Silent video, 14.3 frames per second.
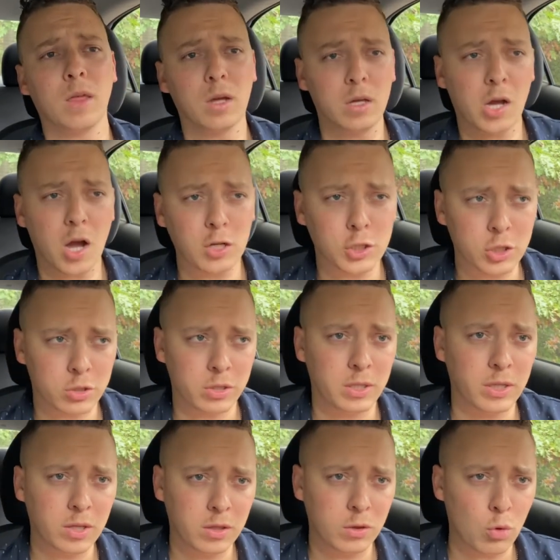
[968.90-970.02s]
country
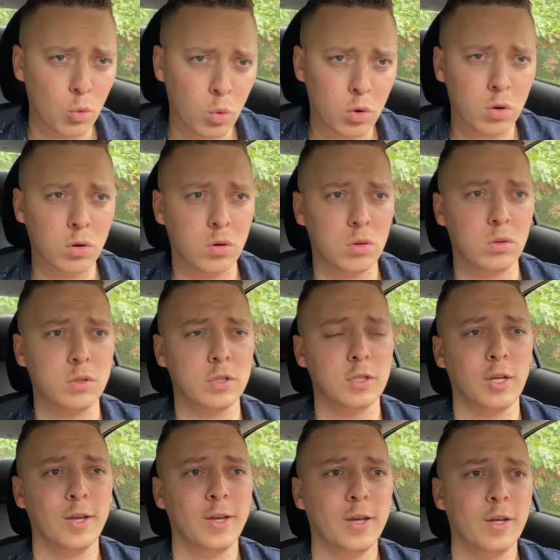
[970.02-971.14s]
in the world
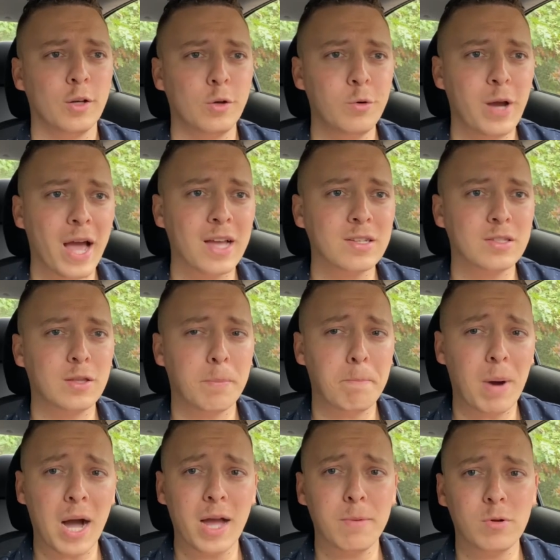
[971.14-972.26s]
who has the
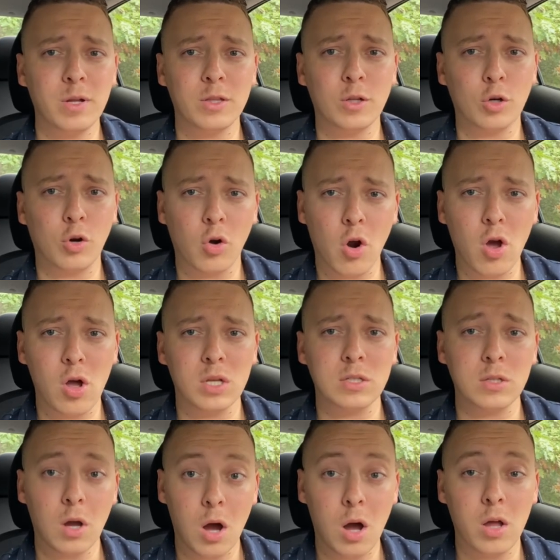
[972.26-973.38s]
Bible and the
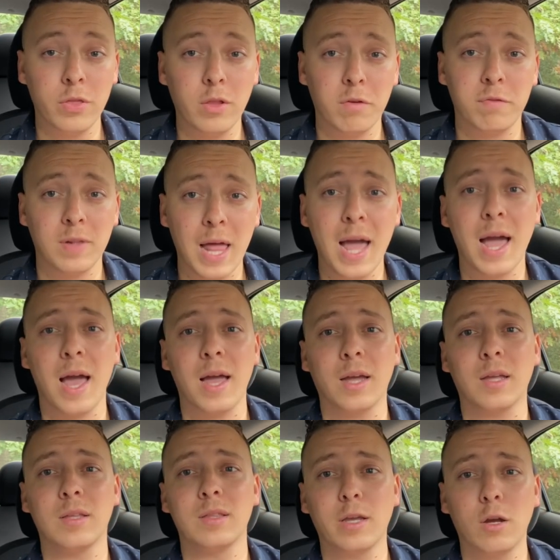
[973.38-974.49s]
cross on the flag.
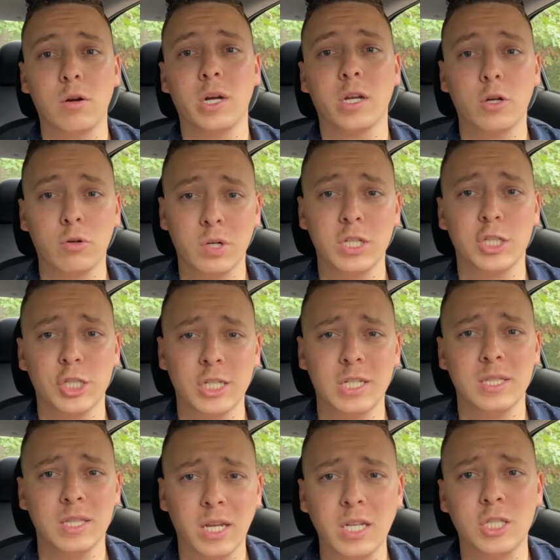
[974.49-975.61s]
They are a
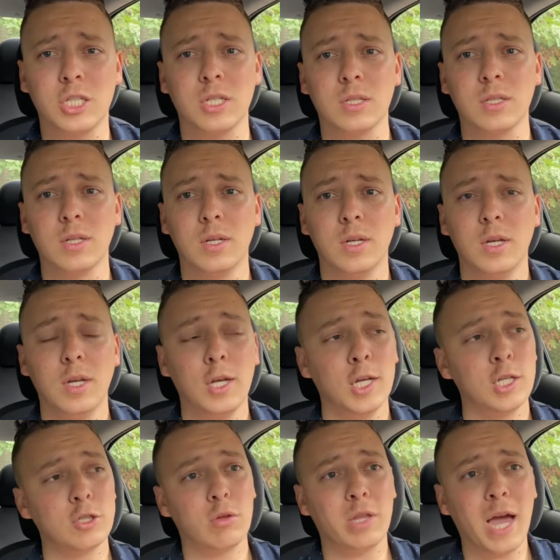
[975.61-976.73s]
Christian nation.
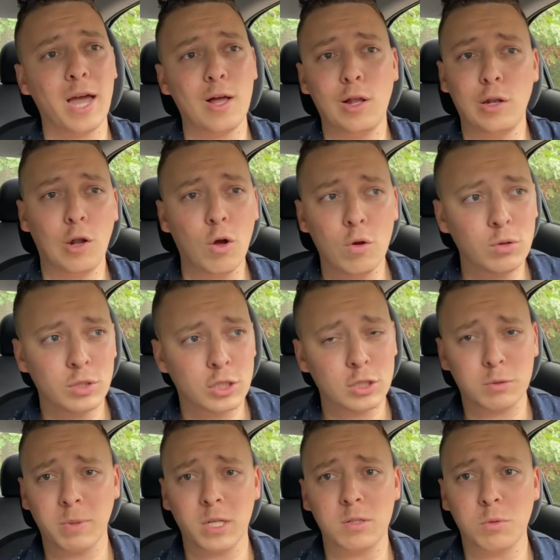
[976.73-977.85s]
So that alone
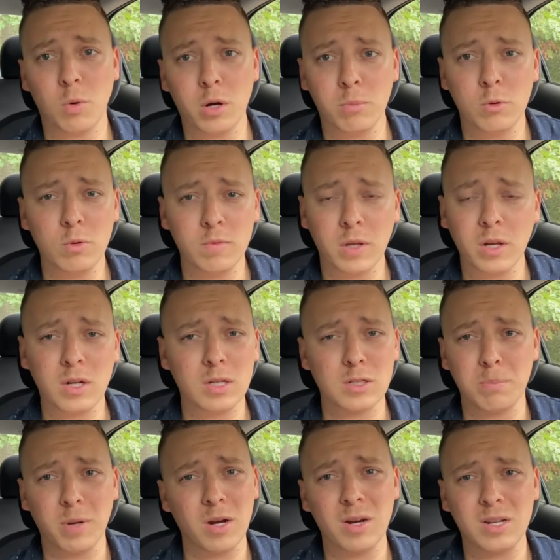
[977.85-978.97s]
just makes me want to move there because
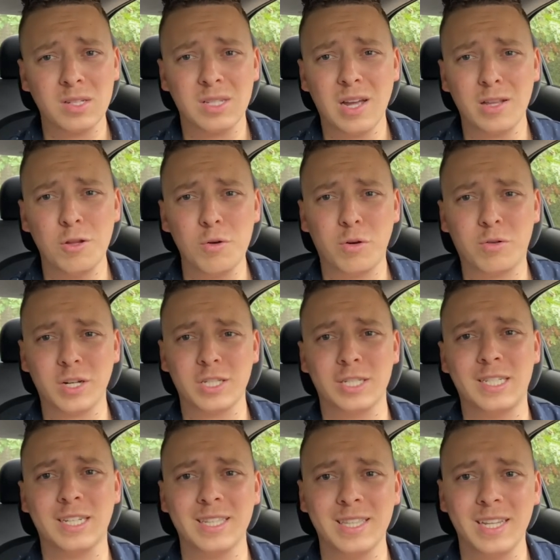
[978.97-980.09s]
America is not no
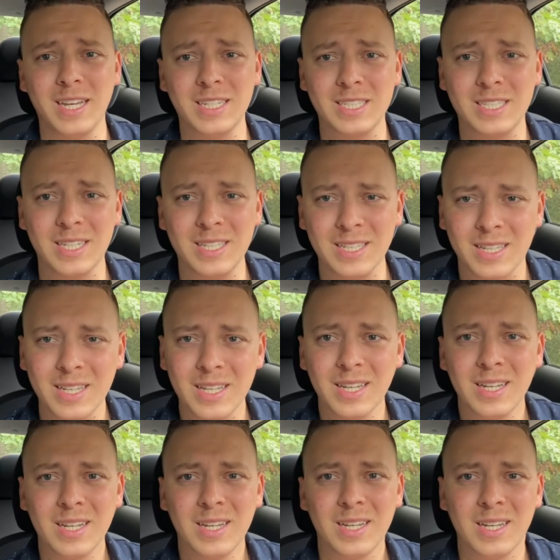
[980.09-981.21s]
Christian nation
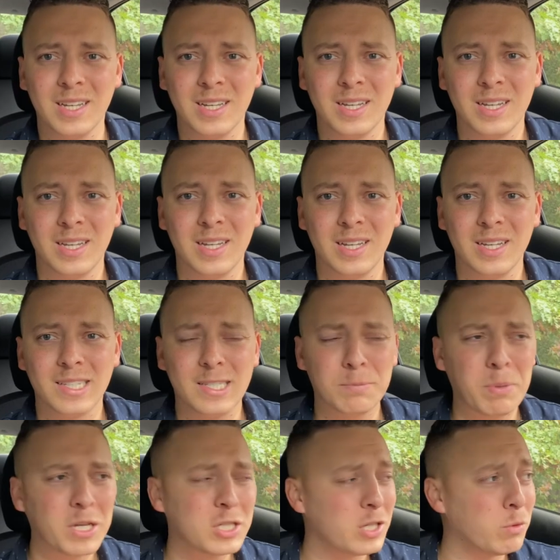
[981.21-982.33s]

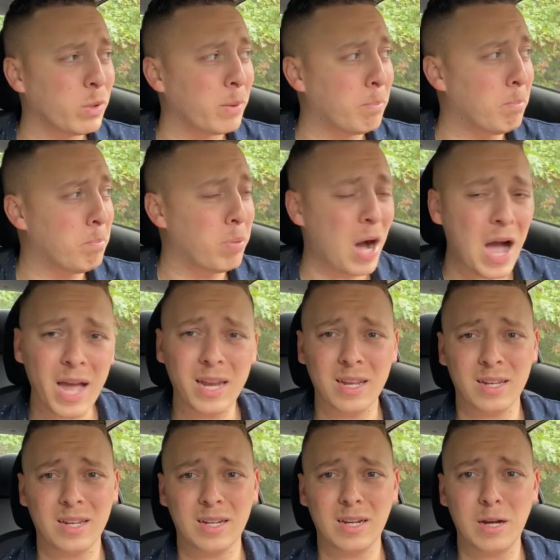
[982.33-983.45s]
especially with
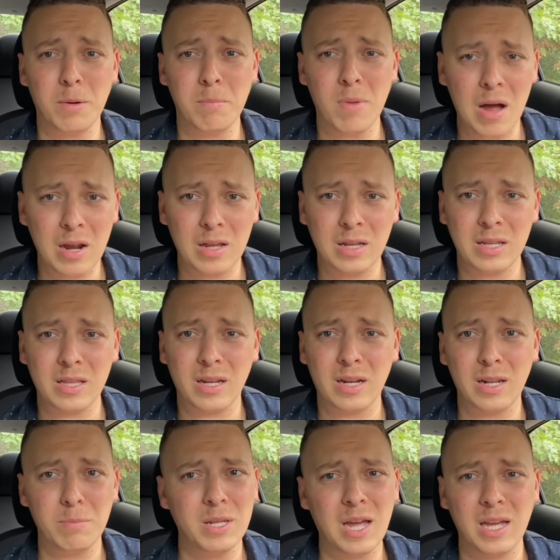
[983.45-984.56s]
Biden and Kamala in there.
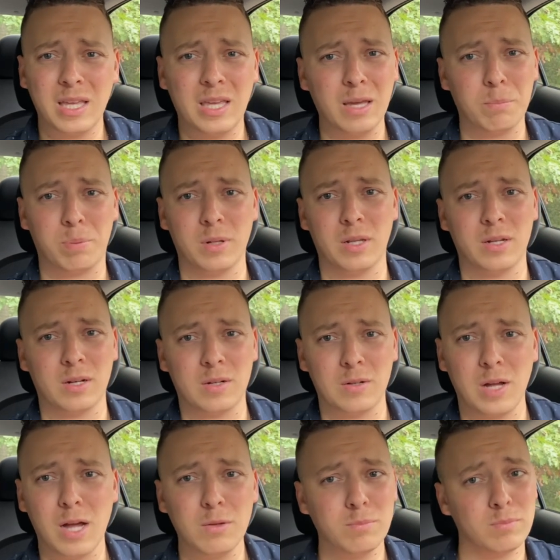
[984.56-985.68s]
Let me not get
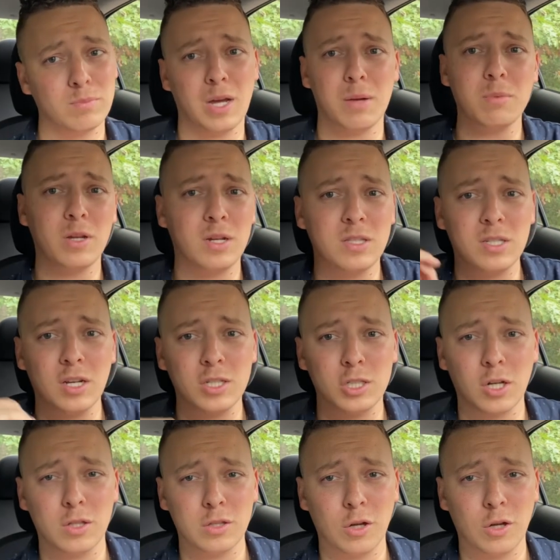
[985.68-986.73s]
political. i am going to touch on